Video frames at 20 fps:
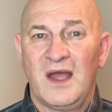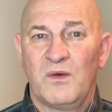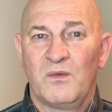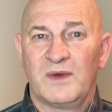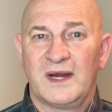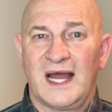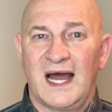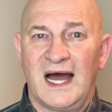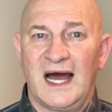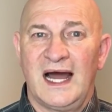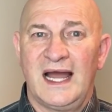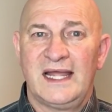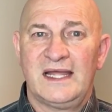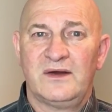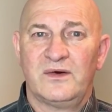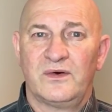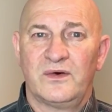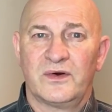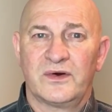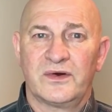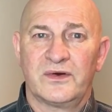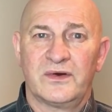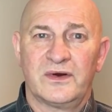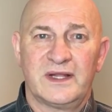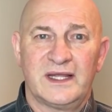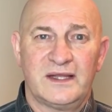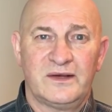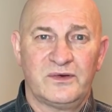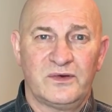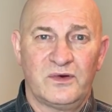when I
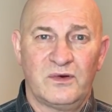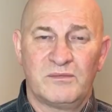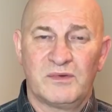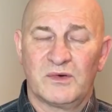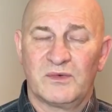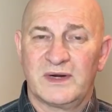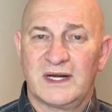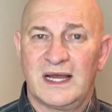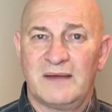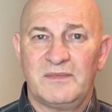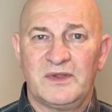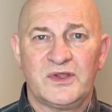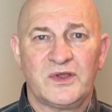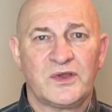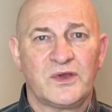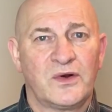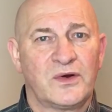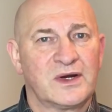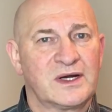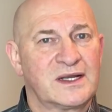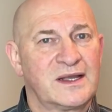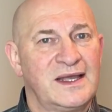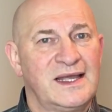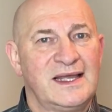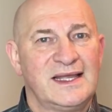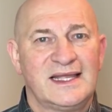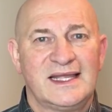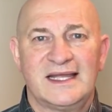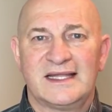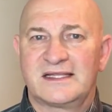order an Uber when I'm in New York,
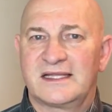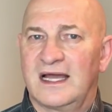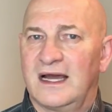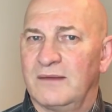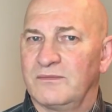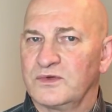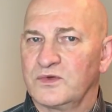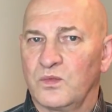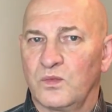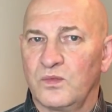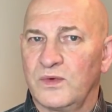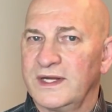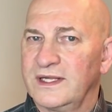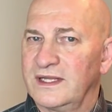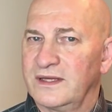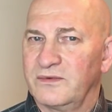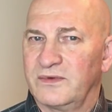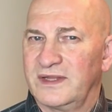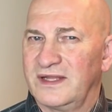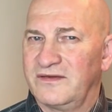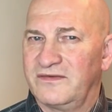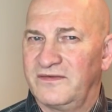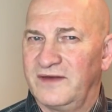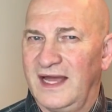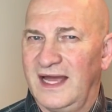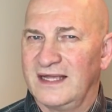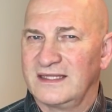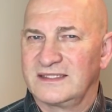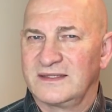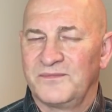it comes really, really
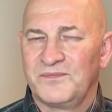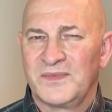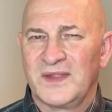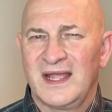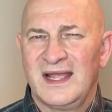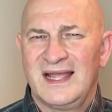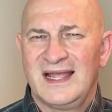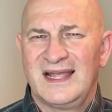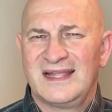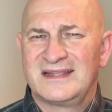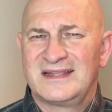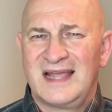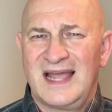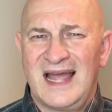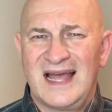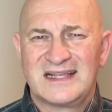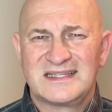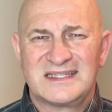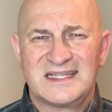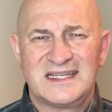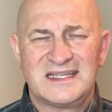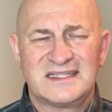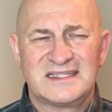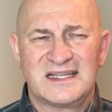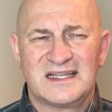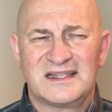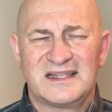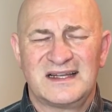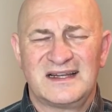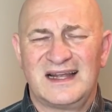fast. And taxis,
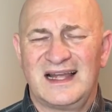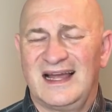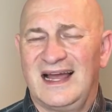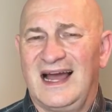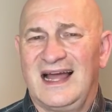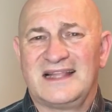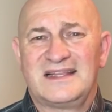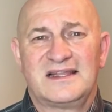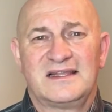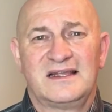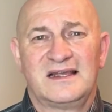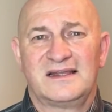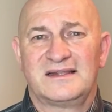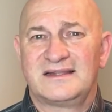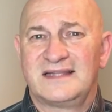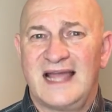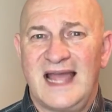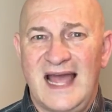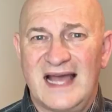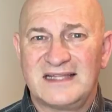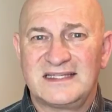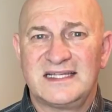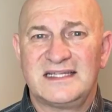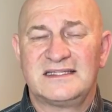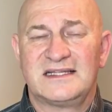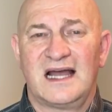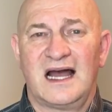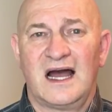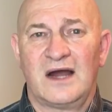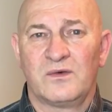that
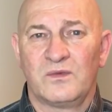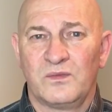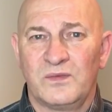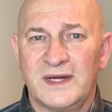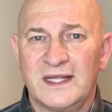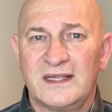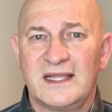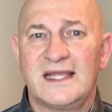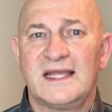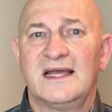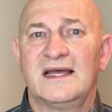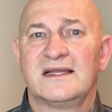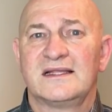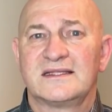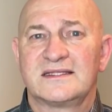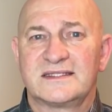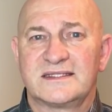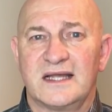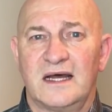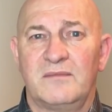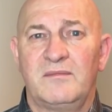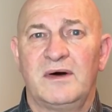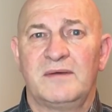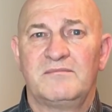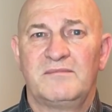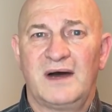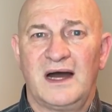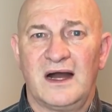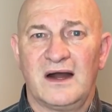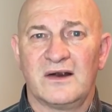taxis are really
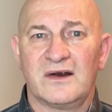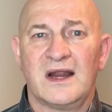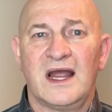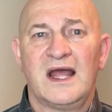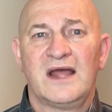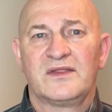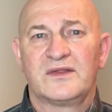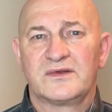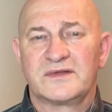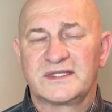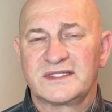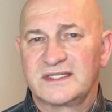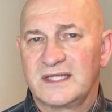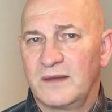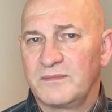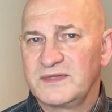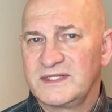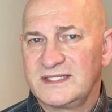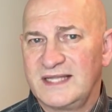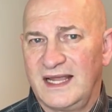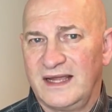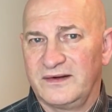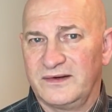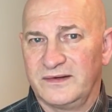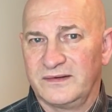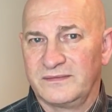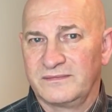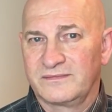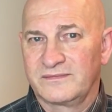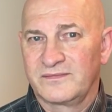subpar. They're
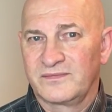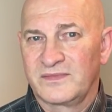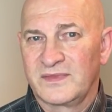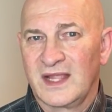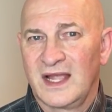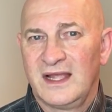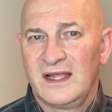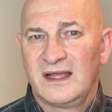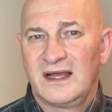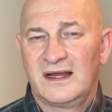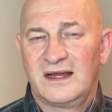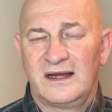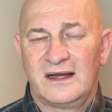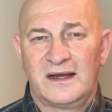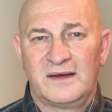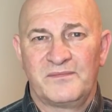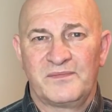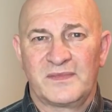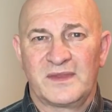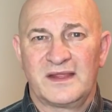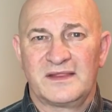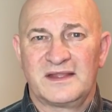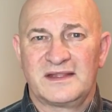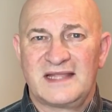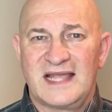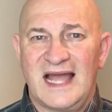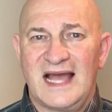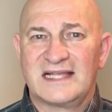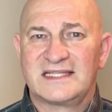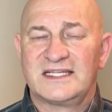substandard. Um, the
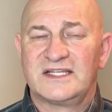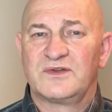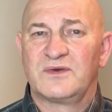taxi